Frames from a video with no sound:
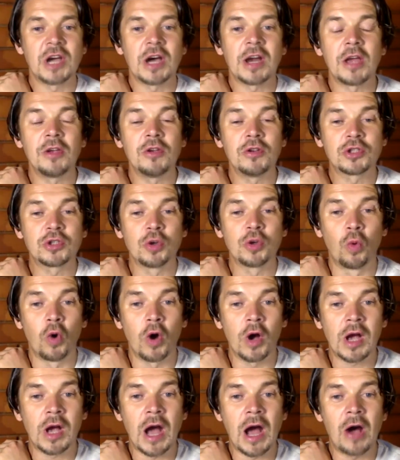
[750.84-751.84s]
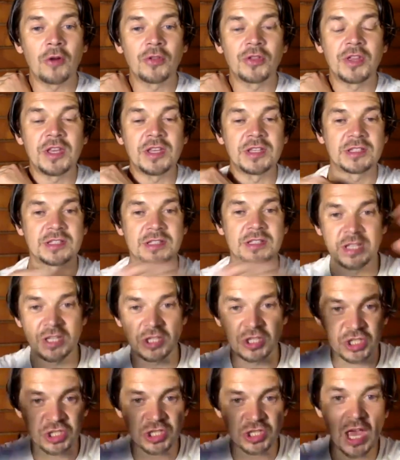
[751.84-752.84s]
I used to work out these,
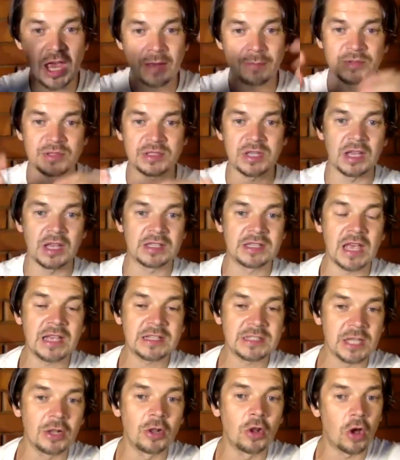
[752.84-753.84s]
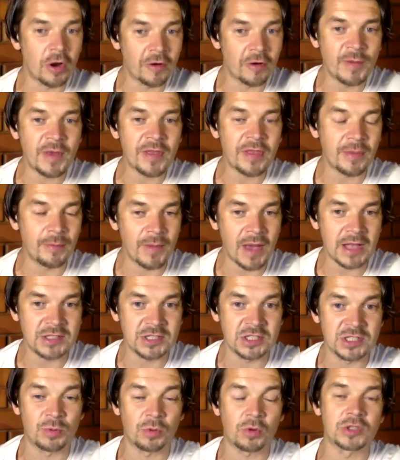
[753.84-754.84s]
these shapes. It takes a lot of
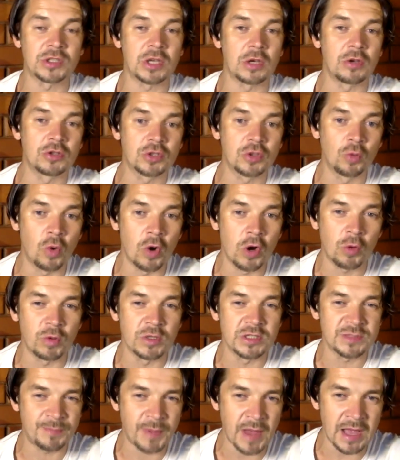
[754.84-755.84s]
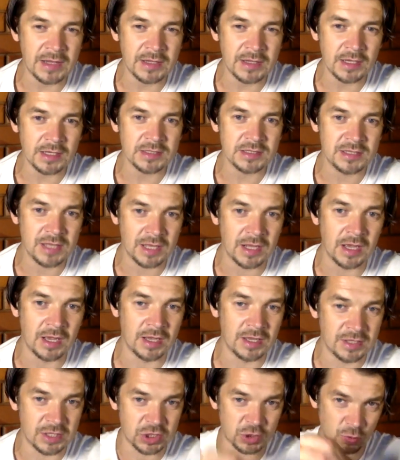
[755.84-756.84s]
mathematics because I used to work with spandex,
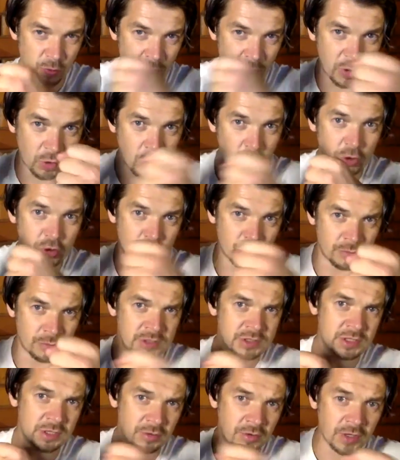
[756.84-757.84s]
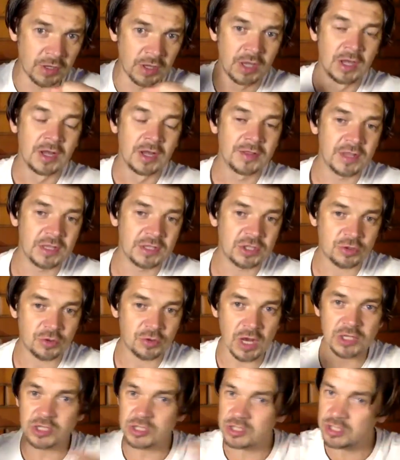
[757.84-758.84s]
the, the swimming costume material that
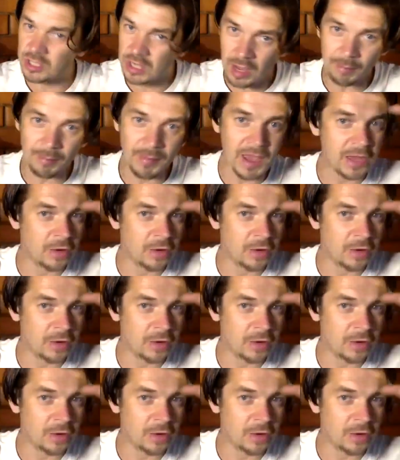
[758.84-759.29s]
stretches, and I yeah.